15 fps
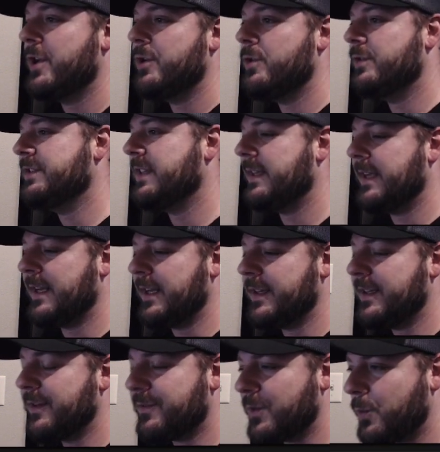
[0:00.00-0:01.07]
use it in a
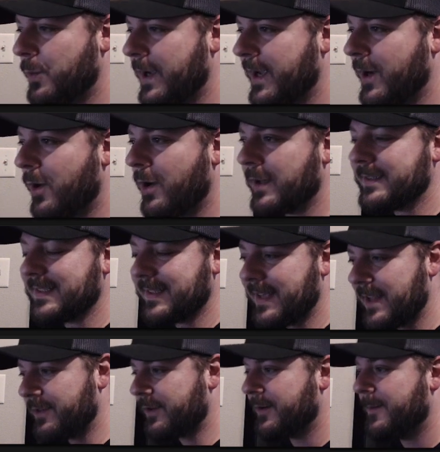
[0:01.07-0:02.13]
different way
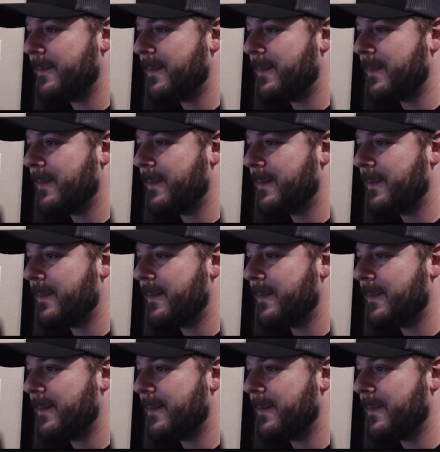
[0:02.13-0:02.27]
altogether.